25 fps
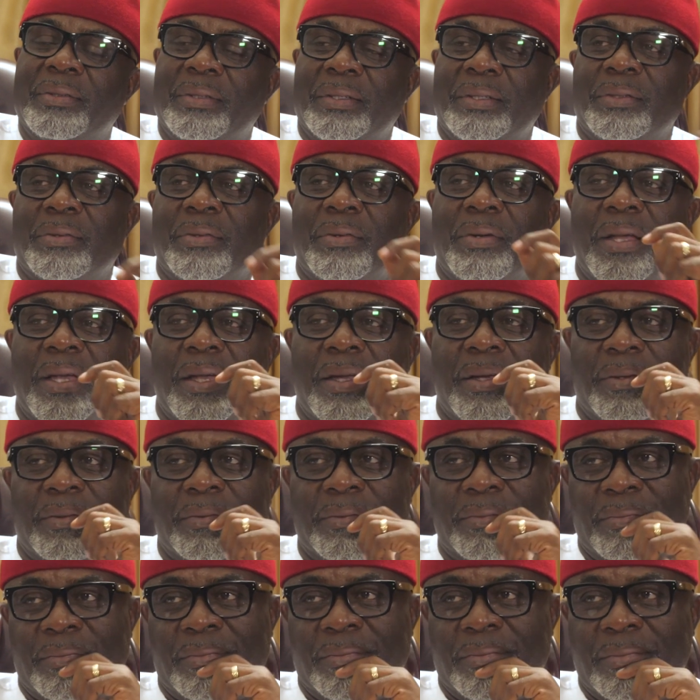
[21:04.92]
today,
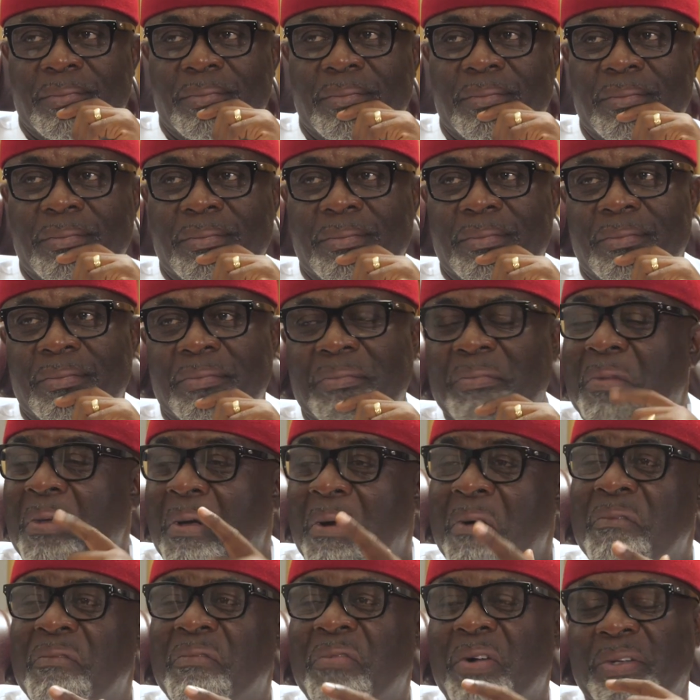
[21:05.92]

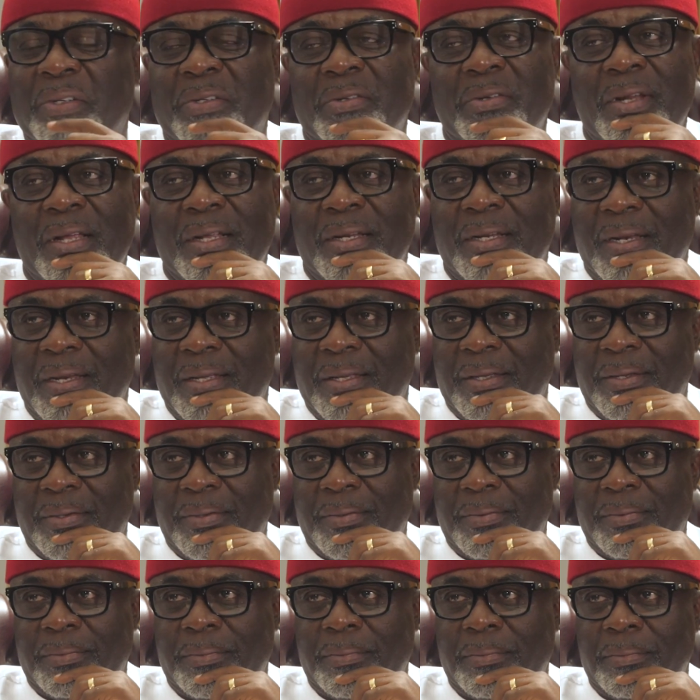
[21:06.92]
unfortunately.
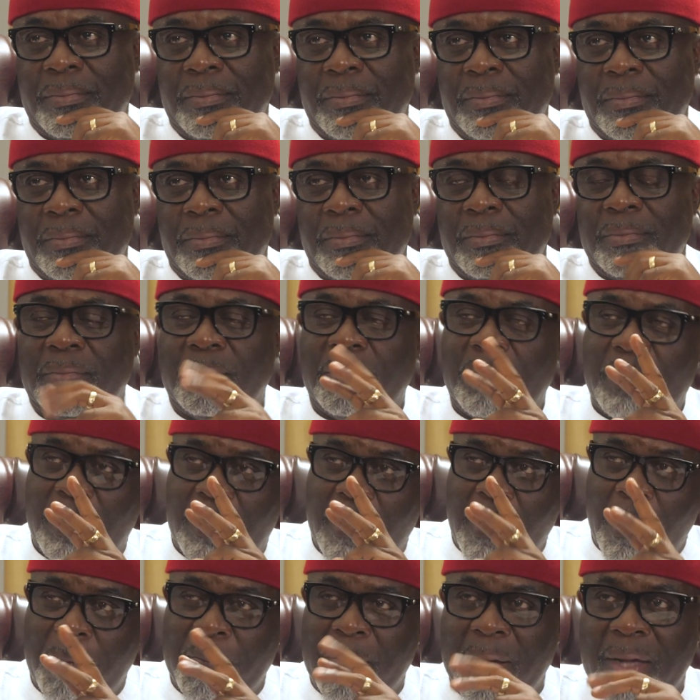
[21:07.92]

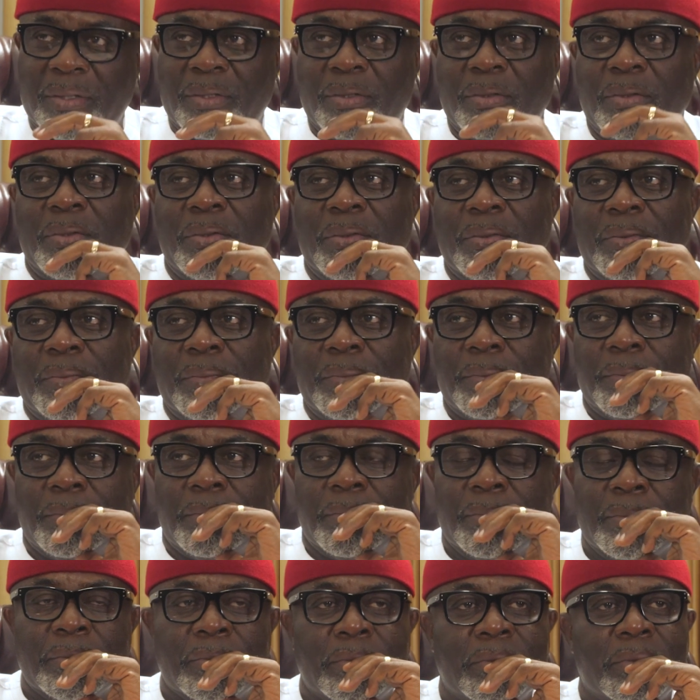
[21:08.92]
Number two,
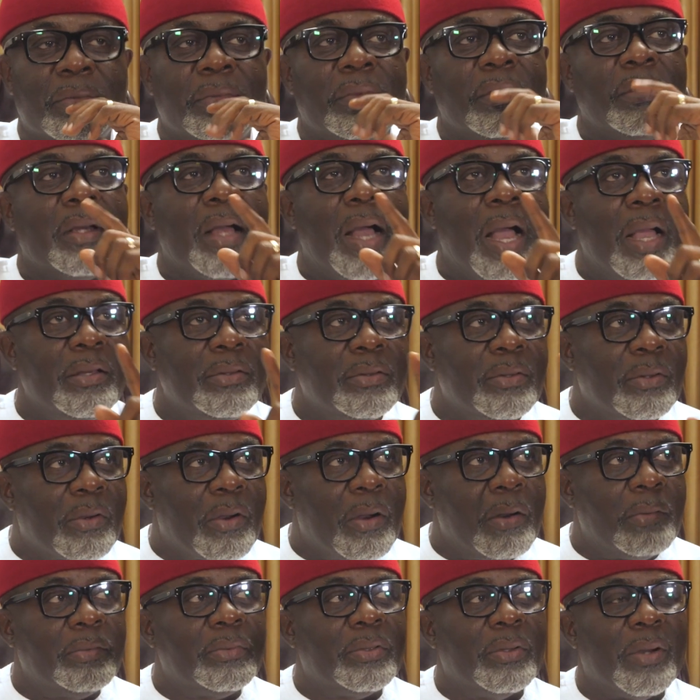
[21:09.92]
I used to
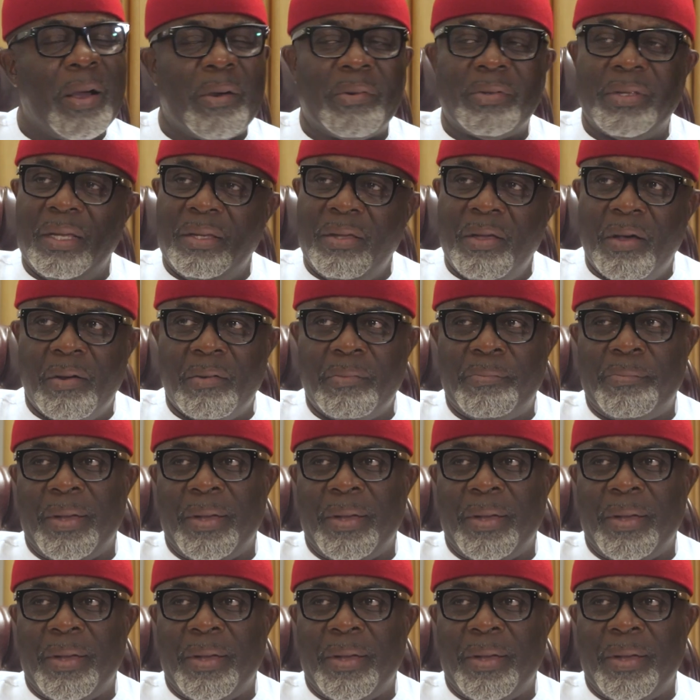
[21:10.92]
come to, I was a young